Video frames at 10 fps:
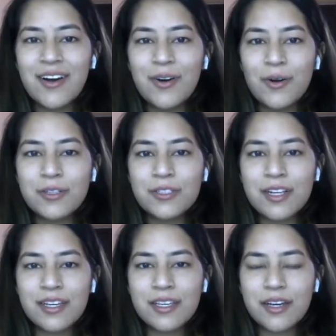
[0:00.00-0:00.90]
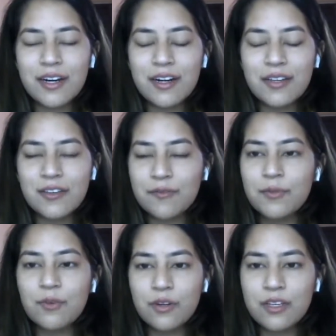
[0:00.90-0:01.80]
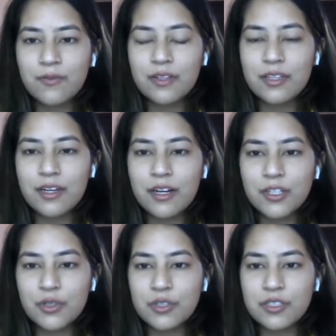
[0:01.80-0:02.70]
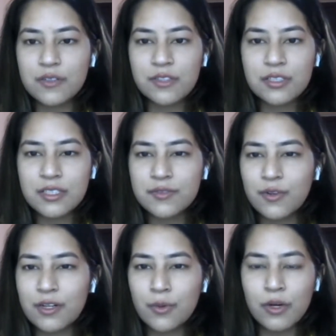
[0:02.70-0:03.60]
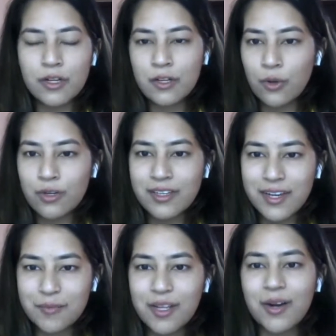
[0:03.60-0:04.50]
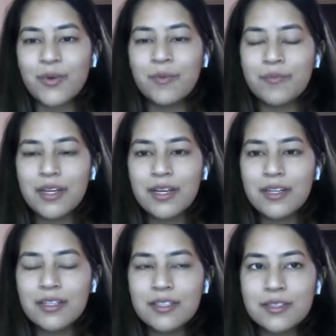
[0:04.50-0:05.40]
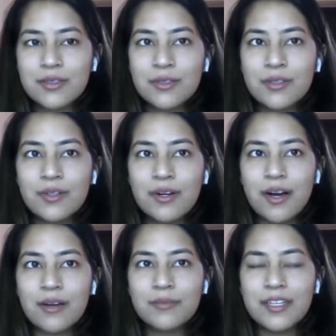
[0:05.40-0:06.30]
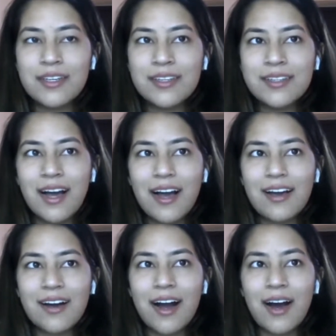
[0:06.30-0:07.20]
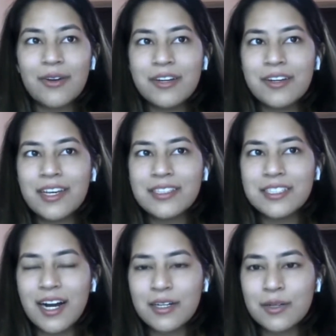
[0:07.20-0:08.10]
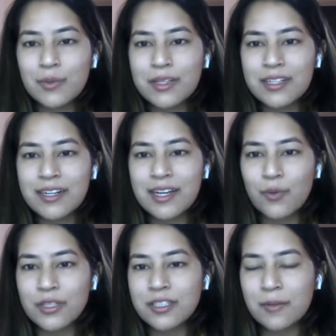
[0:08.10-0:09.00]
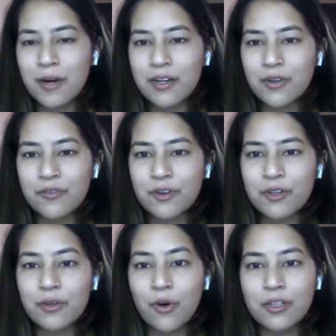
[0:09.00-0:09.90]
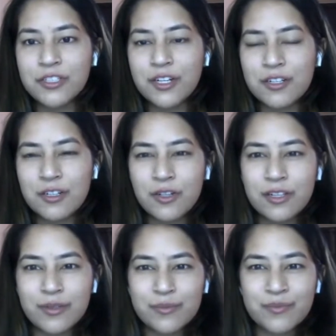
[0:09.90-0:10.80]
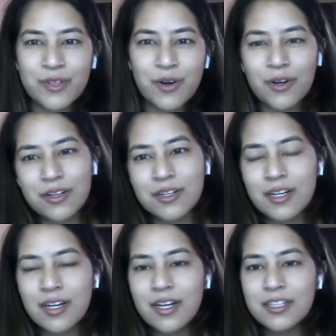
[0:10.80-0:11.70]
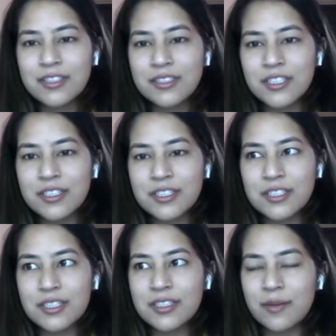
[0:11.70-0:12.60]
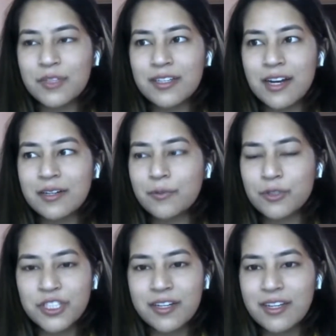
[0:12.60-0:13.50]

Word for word: also like uh, you've been working with the azure services for quite mm-hmm. a long time now so i mean uh, how did you get started with it like was it a part of your college curriculum or just something that a project